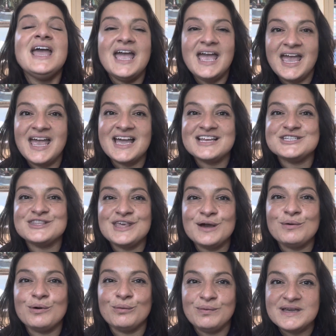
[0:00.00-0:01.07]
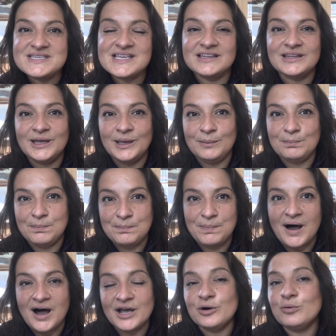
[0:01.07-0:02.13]
and they were recently
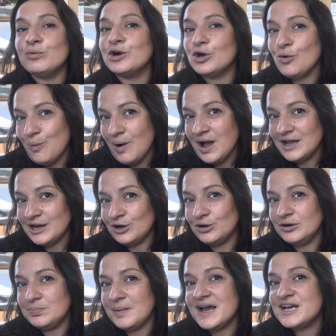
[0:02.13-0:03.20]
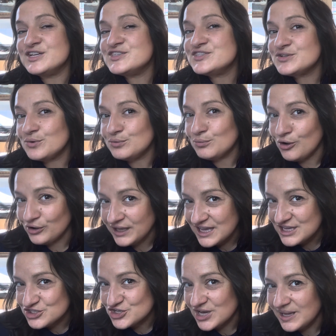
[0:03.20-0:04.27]
bought or acquired by Stonewall
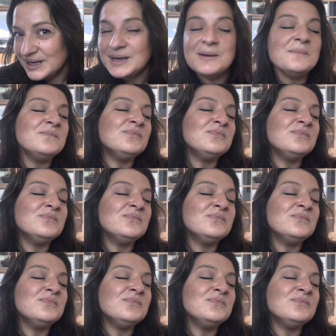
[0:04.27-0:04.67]
Kitchen.